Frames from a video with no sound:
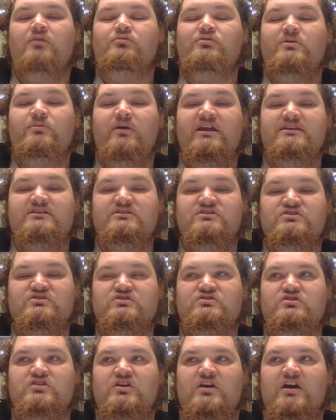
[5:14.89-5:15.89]
We
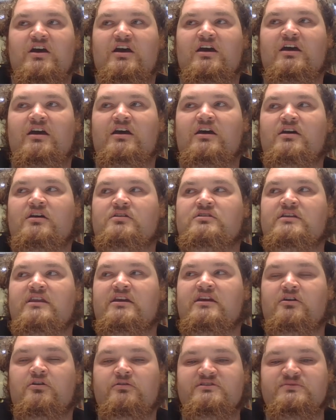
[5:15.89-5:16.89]
went
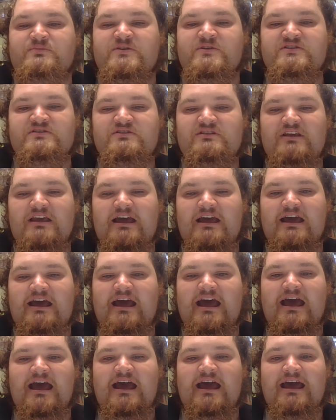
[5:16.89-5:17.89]
near Christmas,
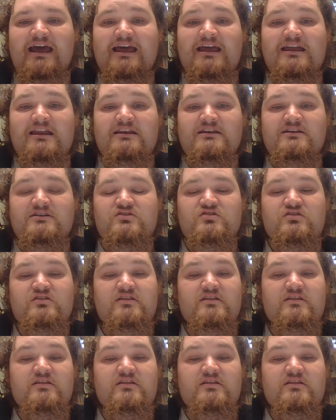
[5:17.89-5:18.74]
and